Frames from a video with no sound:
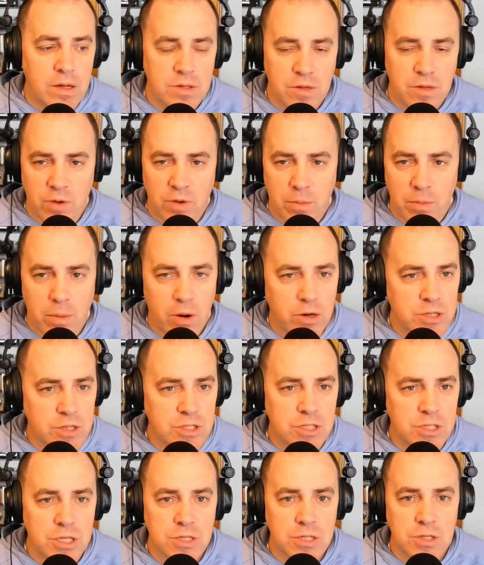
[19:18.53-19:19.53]
Different
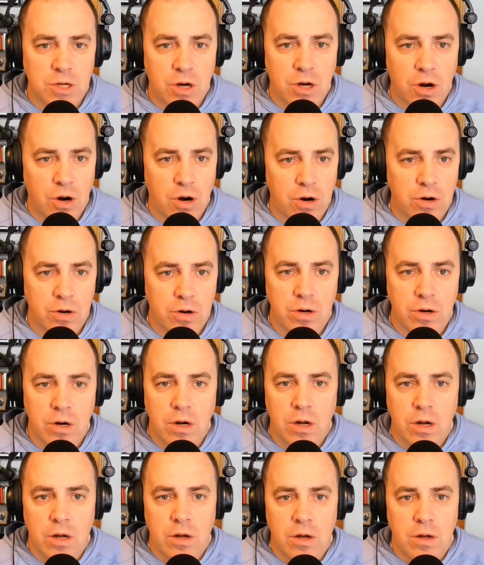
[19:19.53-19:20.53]
emergencies occur
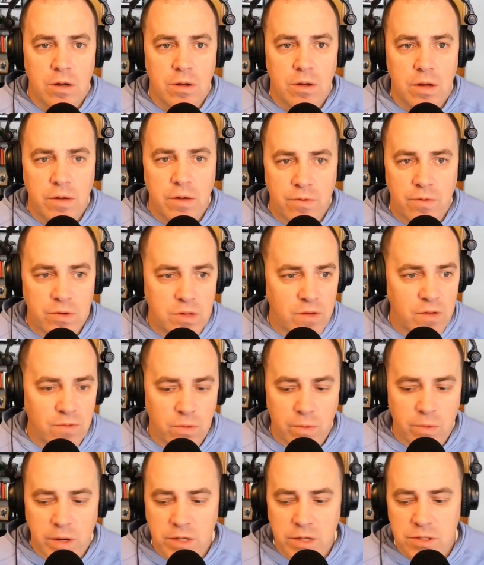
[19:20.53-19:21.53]
for
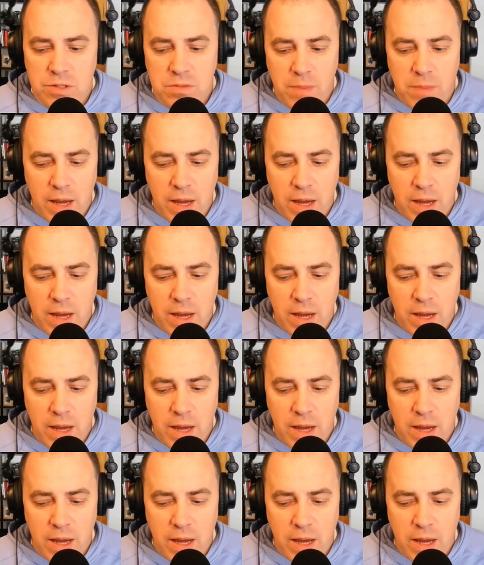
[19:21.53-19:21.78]
different reasons.